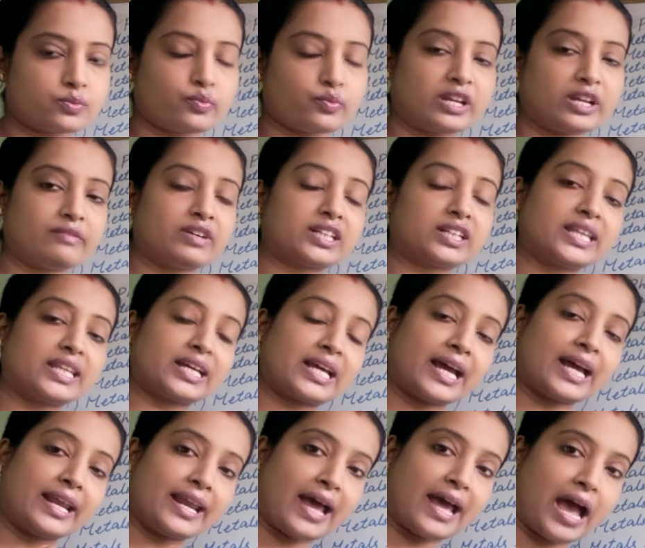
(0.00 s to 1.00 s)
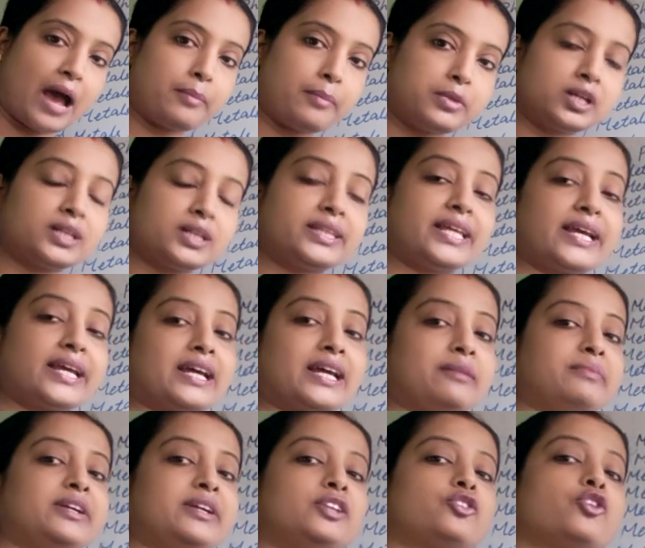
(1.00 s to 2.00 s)
Whenever they can hammer, they can
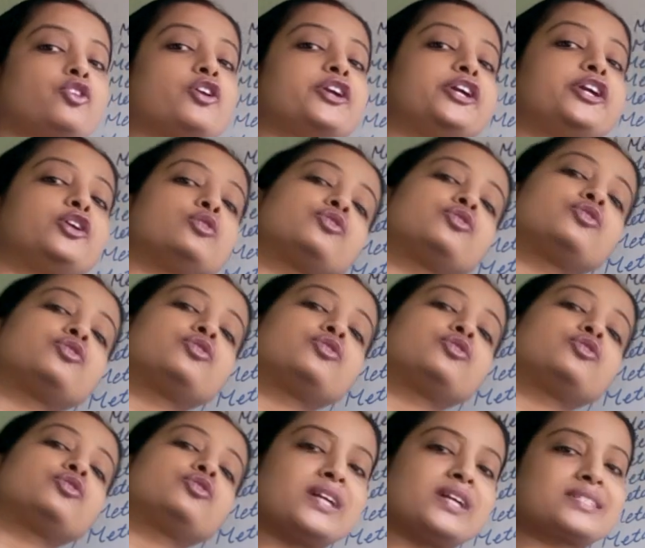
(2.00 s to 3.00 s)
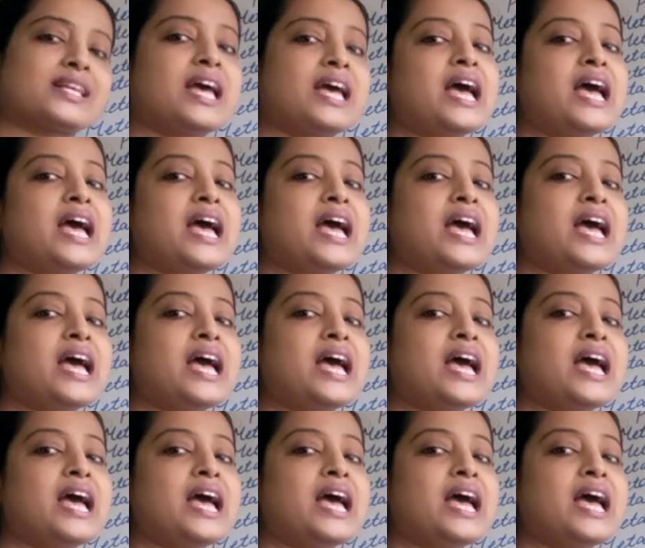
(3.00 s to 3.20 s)
be drawn into thin wires,